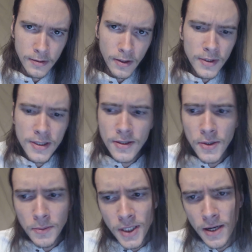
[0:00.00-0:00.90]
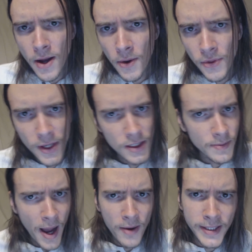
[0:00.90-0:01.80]
Don't assume to know things
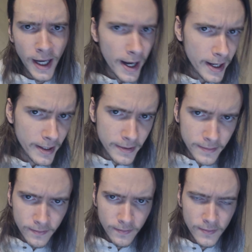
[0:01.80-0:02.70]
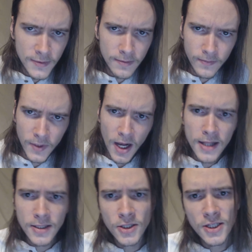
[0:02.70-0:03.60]
about God.
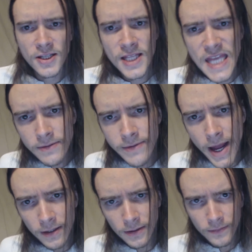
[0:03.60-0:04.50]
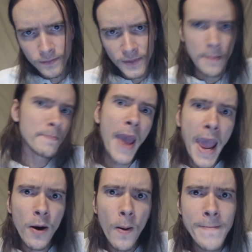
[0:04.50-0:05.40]
Gods are just theoretical. They
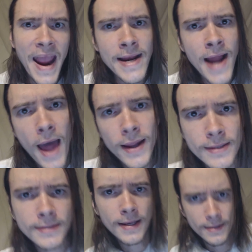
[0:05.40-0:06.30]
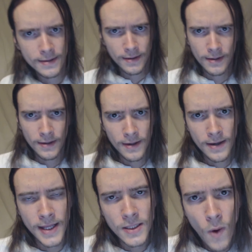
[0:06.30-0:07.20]
may or may not exist.
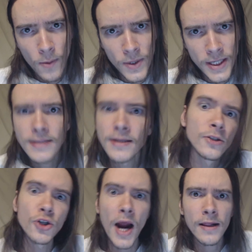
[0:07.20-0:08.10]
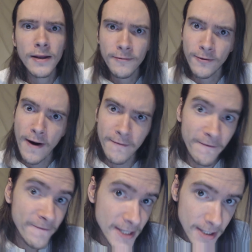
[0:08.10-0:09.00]
And that's why we need to try to live forever
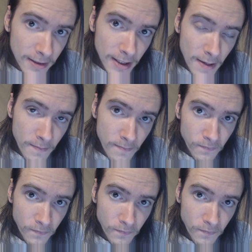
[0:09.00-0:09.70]
physically,